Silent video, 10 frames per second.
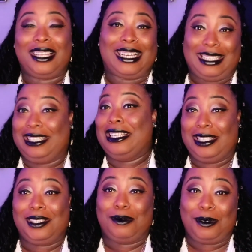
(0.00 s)
because
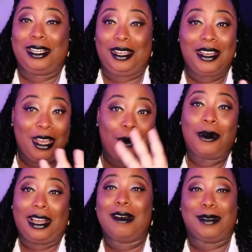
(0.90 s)
this is really
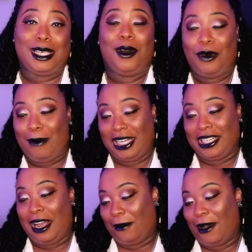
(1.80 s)
what comes up when my
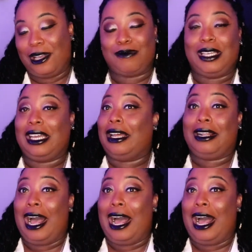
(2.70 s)
job calls me.